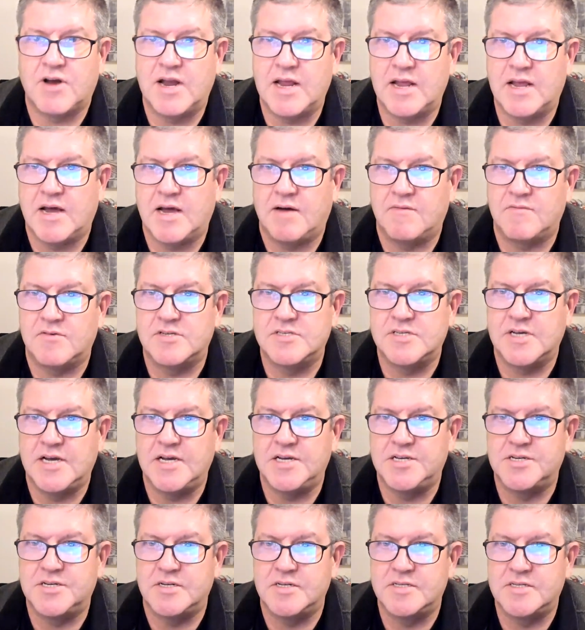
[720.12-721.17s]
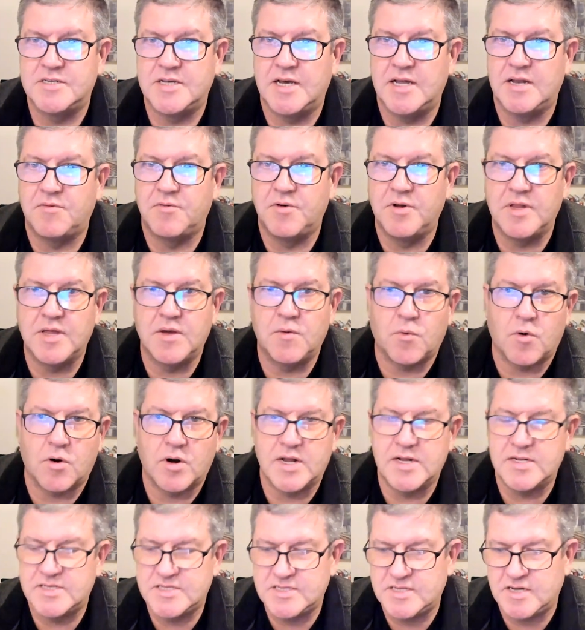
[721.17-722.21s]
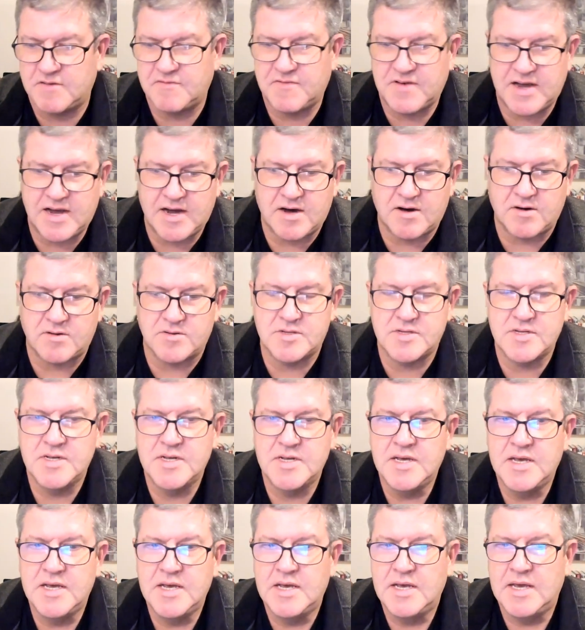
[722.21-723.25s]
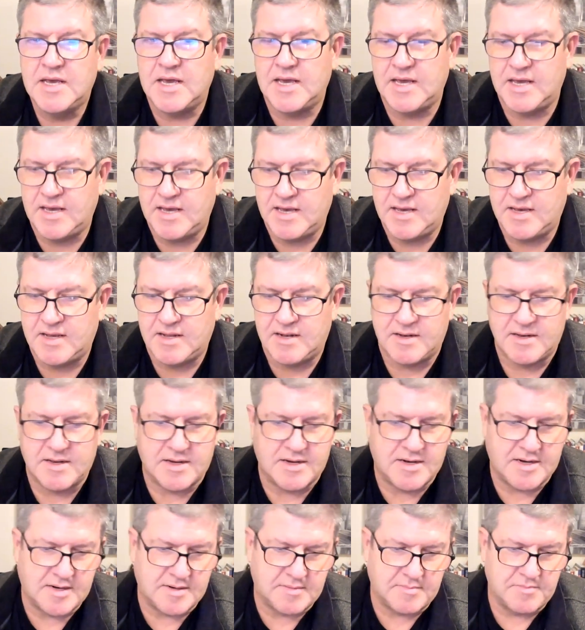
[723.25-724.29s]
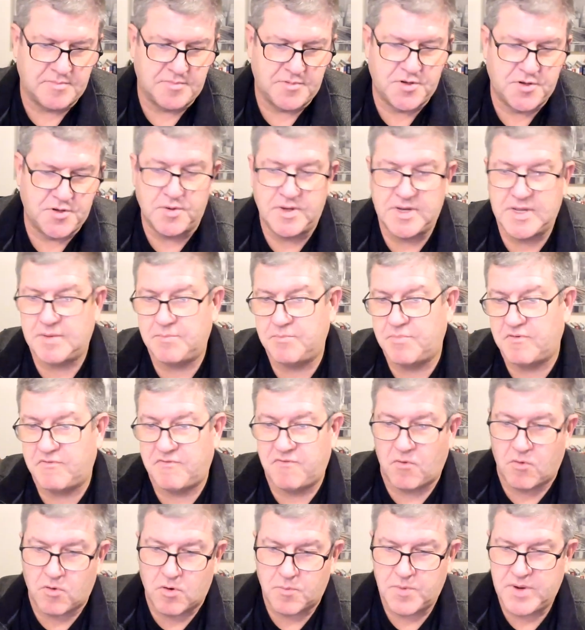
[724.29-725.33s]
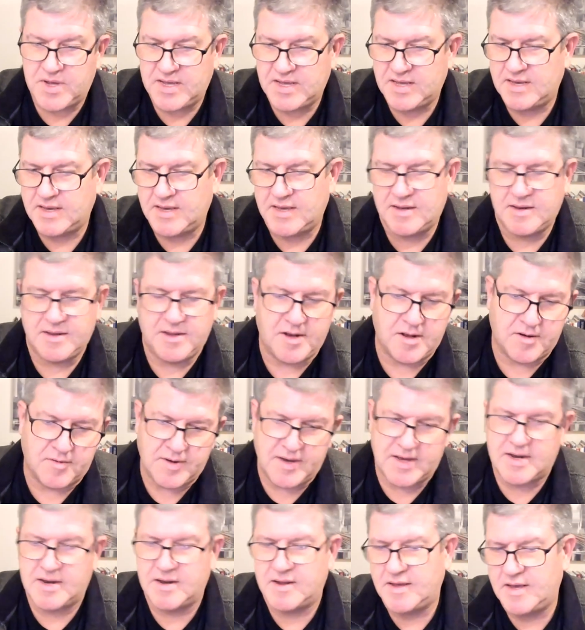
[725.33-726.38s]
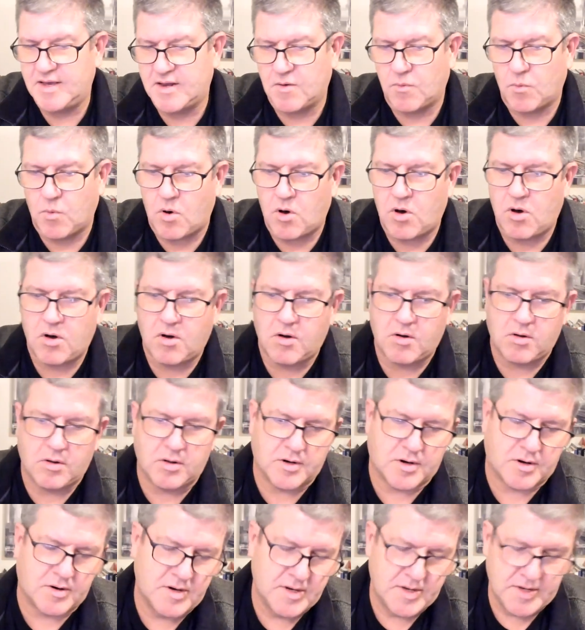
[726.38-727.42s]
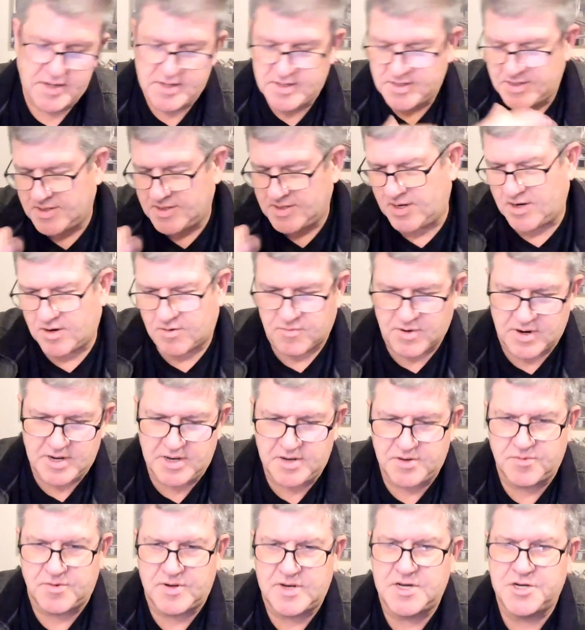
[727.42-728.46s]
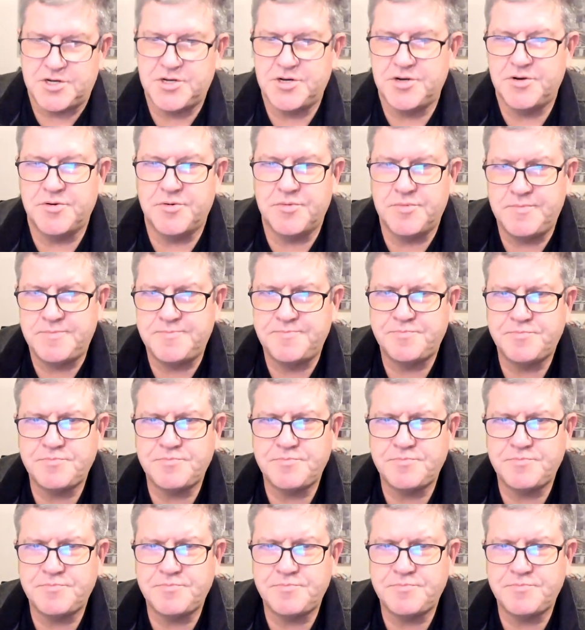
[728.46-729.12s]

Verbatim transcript: great conversations and really working stuff out and um, doing it before we, hit, you know, hit a hit a wall or, you know, run into an issue.